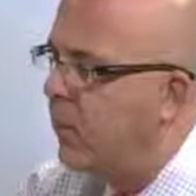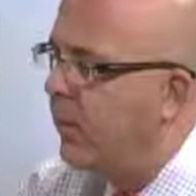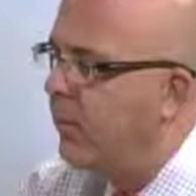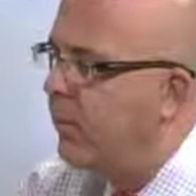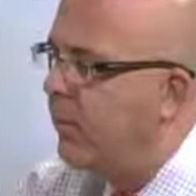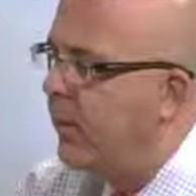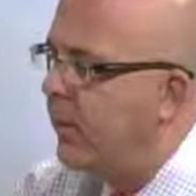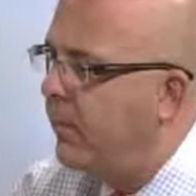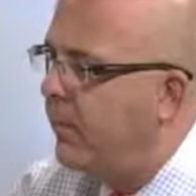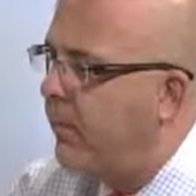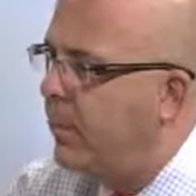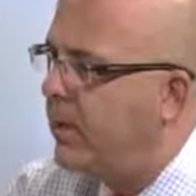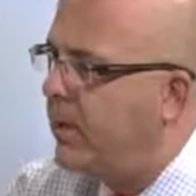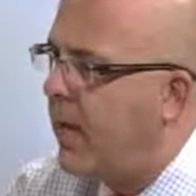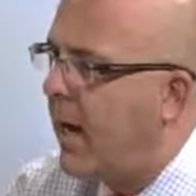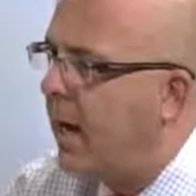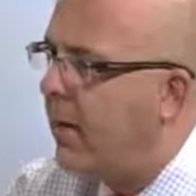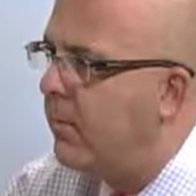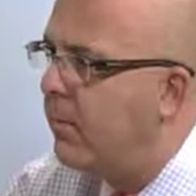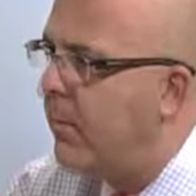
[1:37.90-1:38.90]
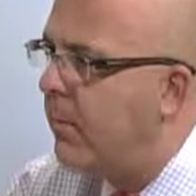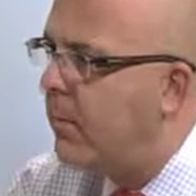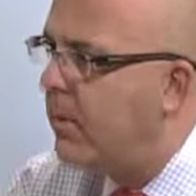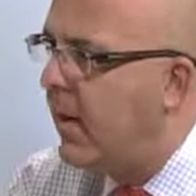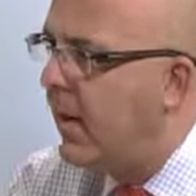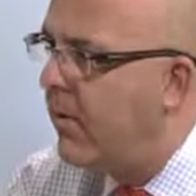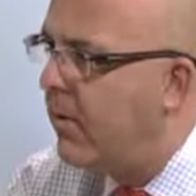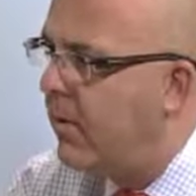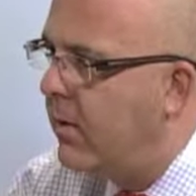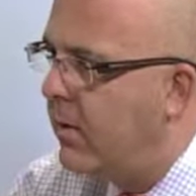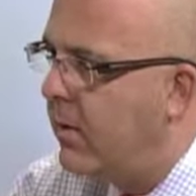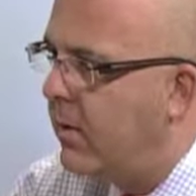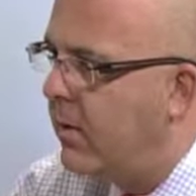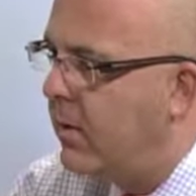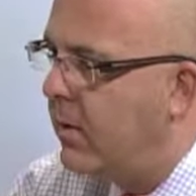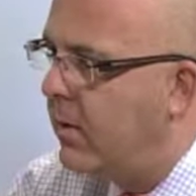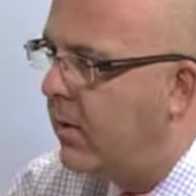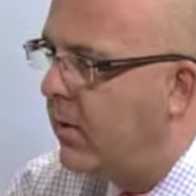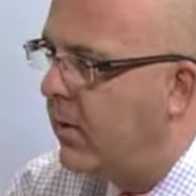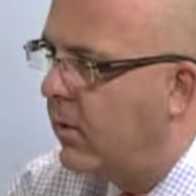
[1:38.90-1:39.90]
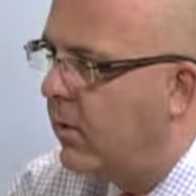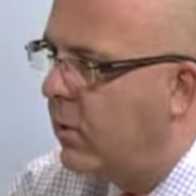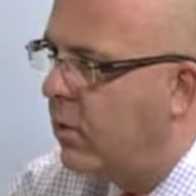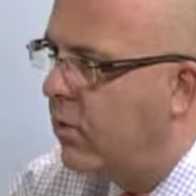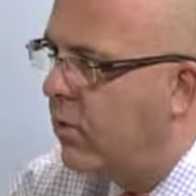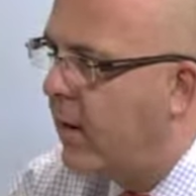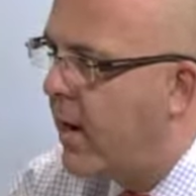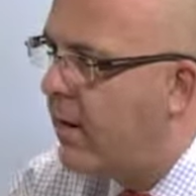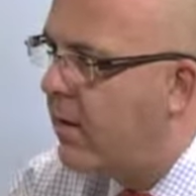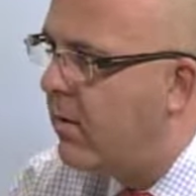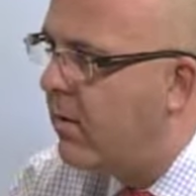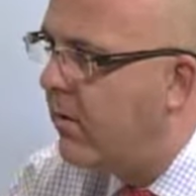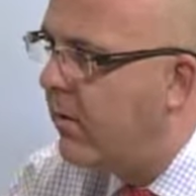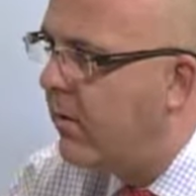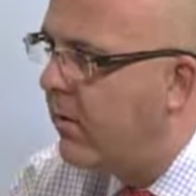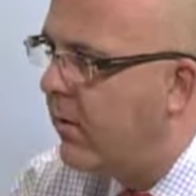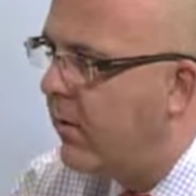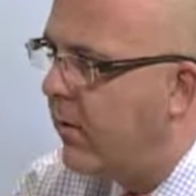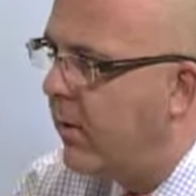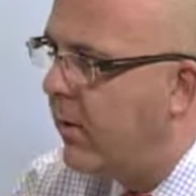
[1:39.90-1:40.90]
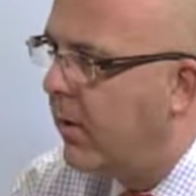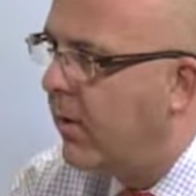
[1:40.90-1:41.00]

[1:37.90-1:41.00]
but beside the trend of